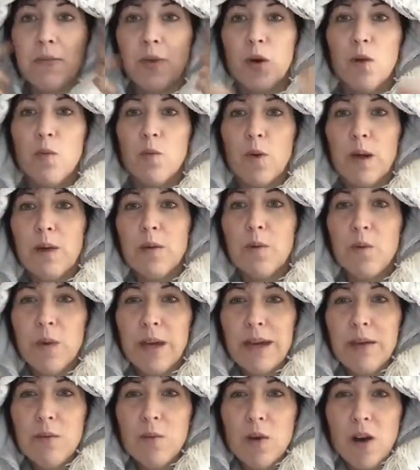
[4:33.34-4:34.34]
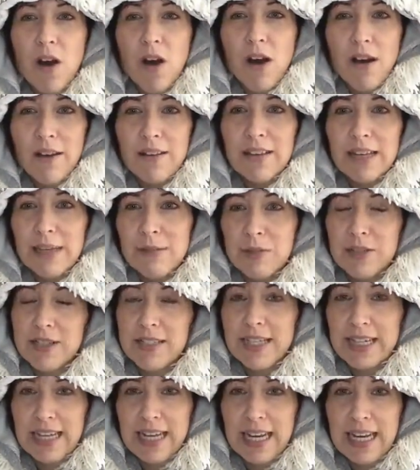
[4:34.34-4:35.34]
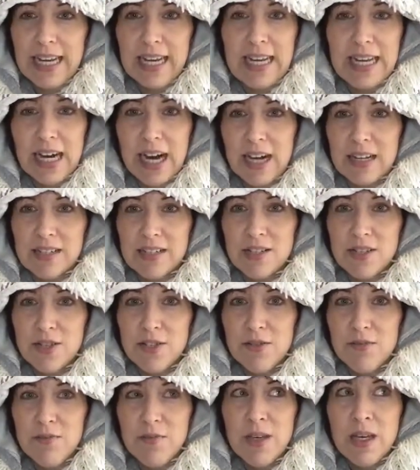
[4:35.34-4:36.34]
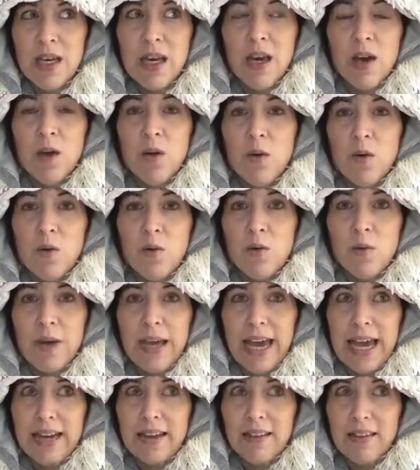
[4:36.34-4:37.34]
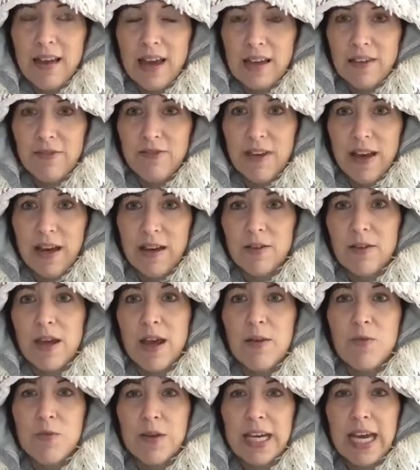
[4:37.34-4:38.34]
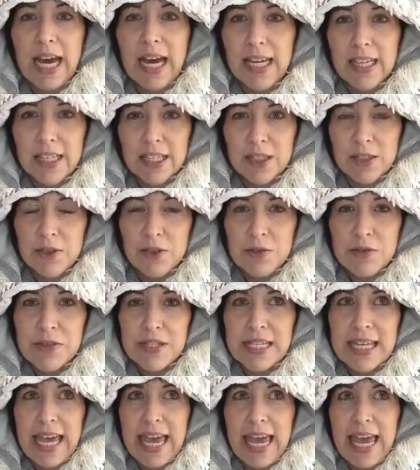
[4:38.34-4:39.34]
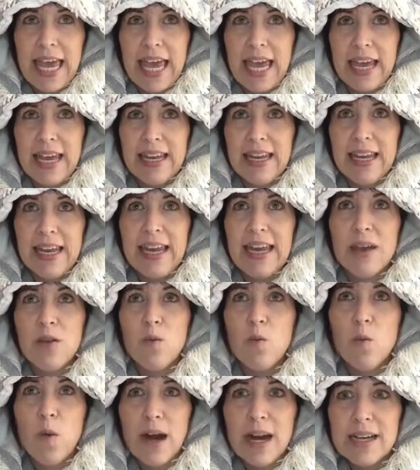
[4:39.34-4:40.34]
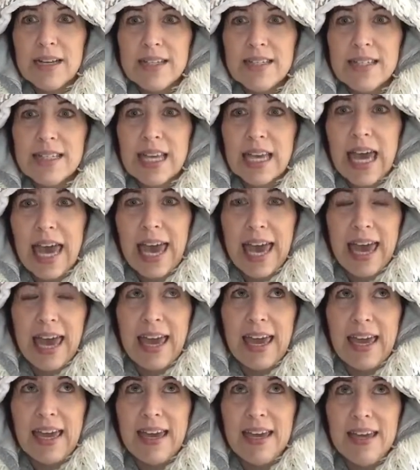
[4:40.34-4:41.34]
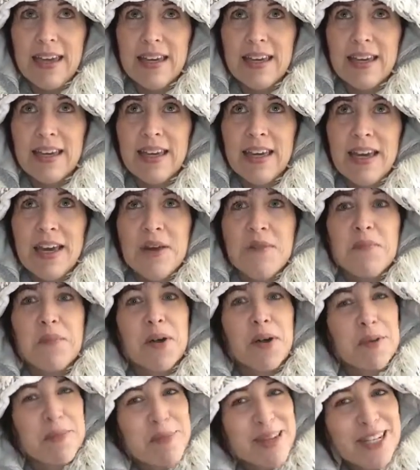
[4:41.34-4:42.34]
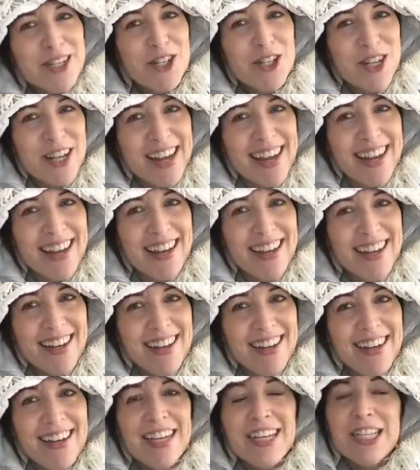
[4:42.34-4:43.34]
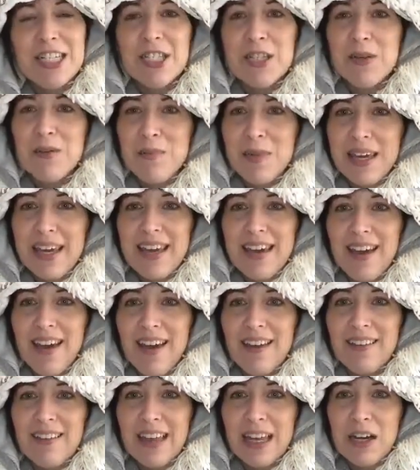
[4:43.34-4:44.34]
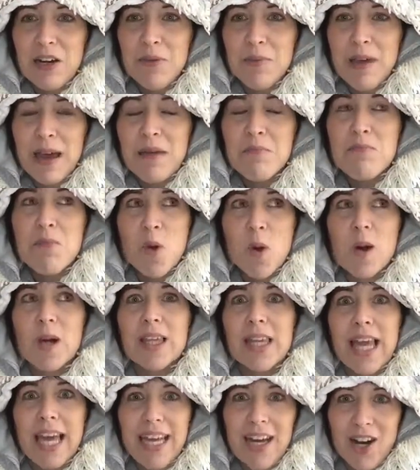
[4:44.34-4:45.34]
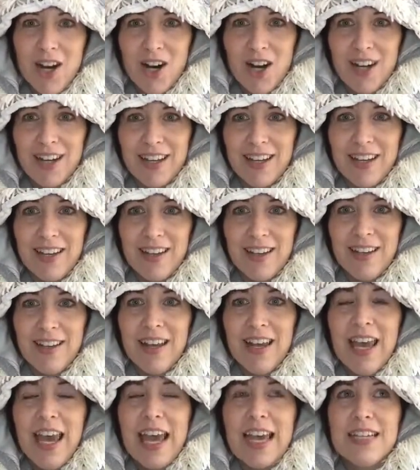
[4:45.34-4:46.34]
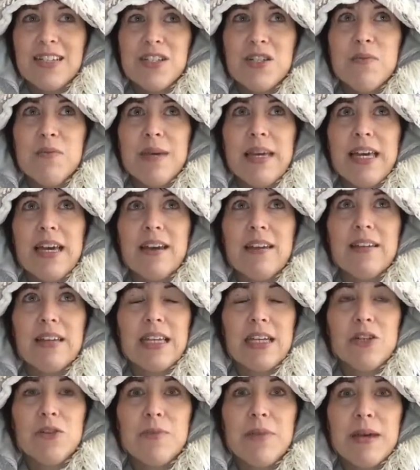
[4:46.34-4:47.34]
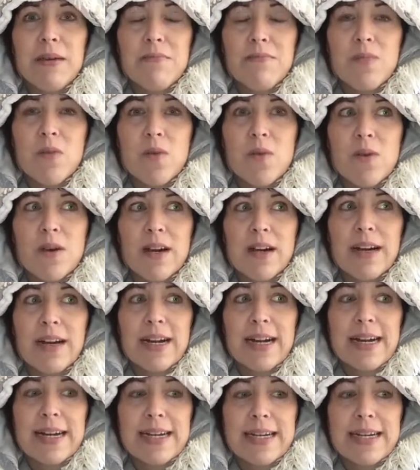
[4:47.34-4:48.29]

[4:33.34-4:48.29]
when we were all able to get in costume, we had a lot of fun and we cut loose, and it was a permission to be a little bit more lighthearted and to be a little bit more